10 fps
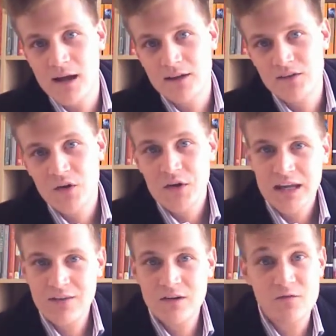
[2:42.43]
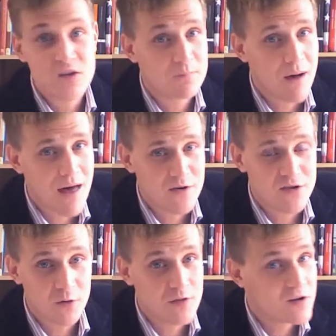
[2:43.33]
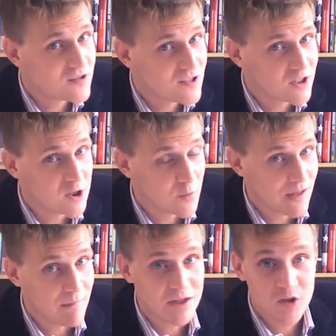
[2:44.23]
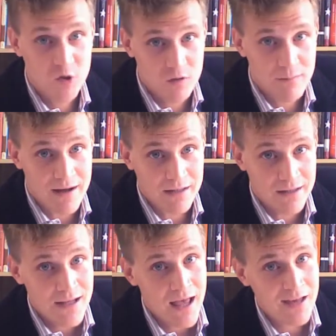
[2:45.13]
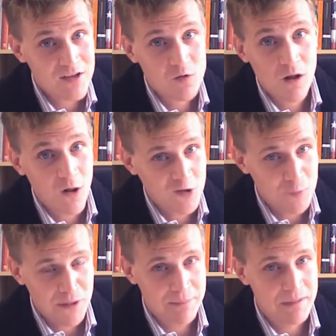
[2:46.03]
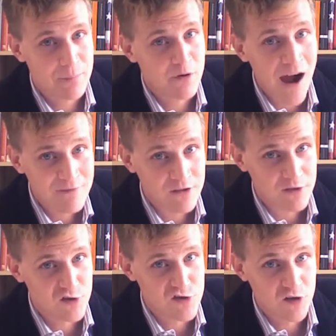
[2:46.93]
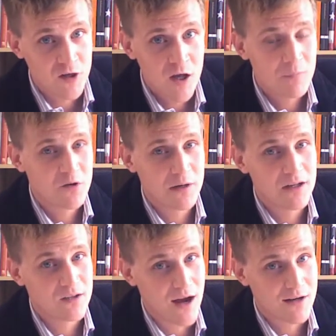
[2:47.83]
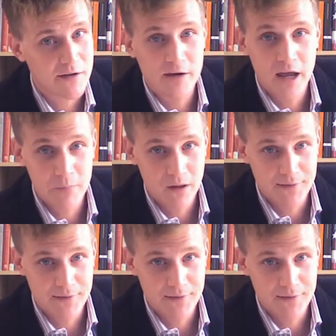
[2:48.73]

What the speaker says: writes, "Even if this bothers you, there's little you'll be able to do about it, as this will ultimately be a private decision between doctor and